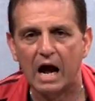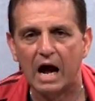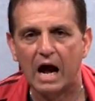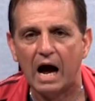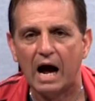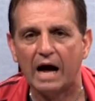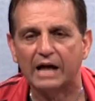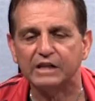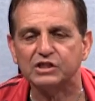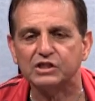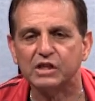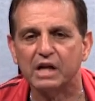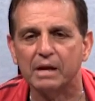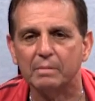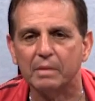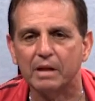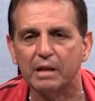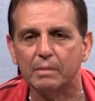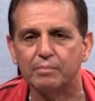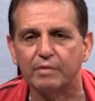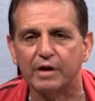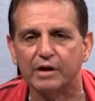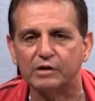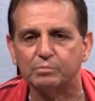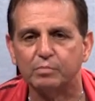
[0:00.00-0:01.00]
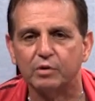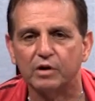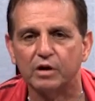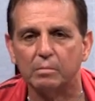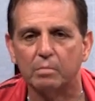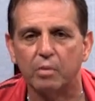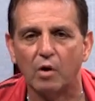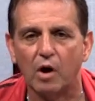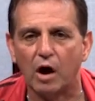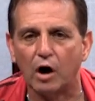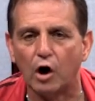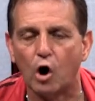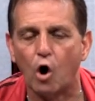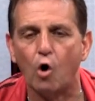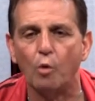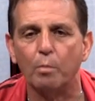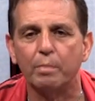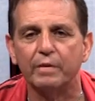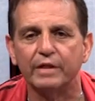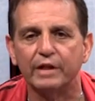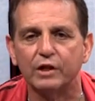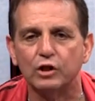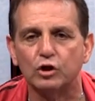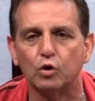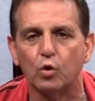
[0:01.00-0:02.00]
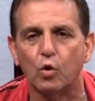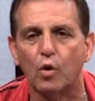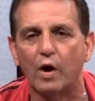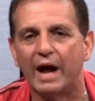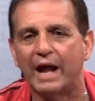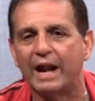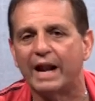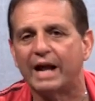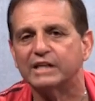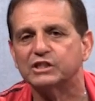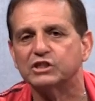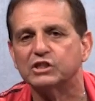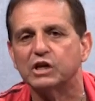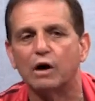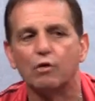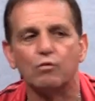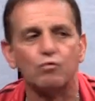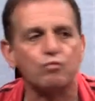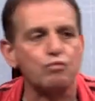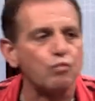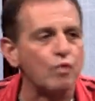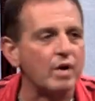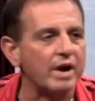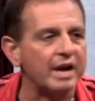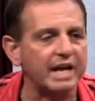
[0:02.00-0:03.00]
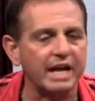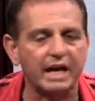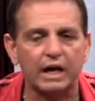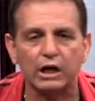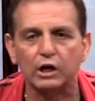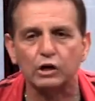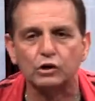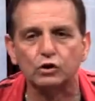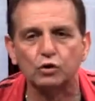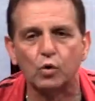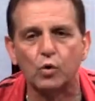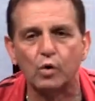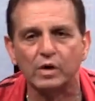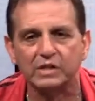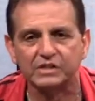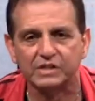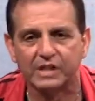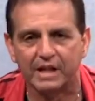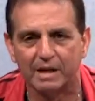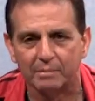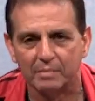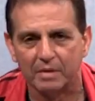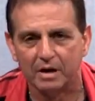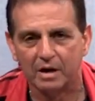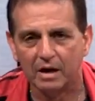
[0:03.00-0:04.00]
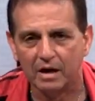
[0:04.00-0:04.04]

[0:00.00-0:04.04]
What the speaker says: I slam on the brakes, put in park, open the door, and I start running towards them.